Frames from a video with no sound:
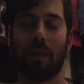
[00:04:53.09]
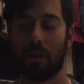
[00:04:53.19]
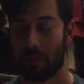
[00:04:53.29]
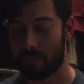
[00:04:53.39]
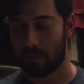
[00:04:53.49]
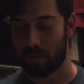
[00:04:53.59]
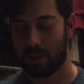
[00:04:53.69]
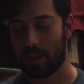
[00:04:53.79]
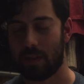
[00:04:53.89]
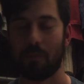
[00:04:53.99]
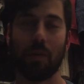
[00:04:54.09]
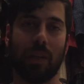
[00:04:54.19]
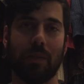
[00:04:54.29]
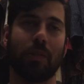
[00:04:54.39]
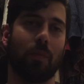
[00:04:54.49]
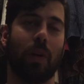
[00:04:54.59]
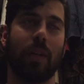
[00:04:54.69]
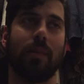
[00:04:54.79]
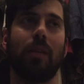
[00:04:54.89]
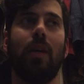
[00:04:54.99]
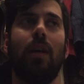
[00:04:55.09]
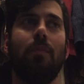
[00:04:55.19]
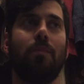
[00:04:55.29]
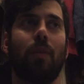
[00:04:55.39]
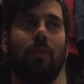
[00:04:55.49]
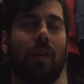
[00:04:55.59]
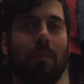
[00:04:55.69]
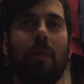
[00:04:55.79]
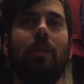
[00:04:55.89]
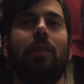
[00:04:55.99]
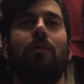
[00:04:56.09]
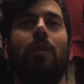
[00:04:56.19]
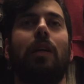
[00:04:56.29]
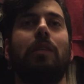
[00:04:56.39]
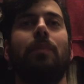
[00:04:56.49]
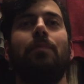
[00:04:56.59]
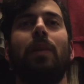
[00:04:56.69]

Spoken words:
or for the religious ones or the commemorative ones.